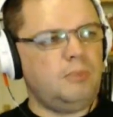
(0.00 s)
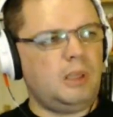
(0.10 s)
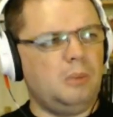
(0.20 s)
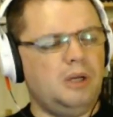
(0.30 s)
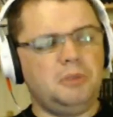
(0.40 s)

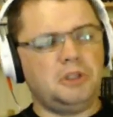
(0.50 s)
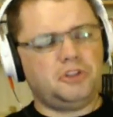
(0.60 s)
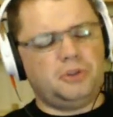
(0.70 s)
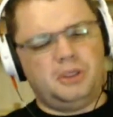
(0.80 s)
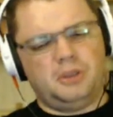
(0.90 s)
But I'm not sure
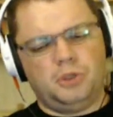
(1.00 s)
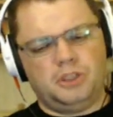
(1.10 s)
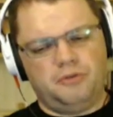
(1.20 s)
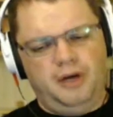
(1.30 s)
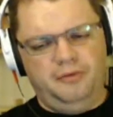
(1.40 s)
that it works
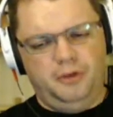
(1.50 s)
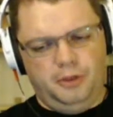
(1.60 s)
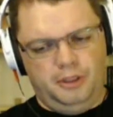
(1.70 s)
for everyone.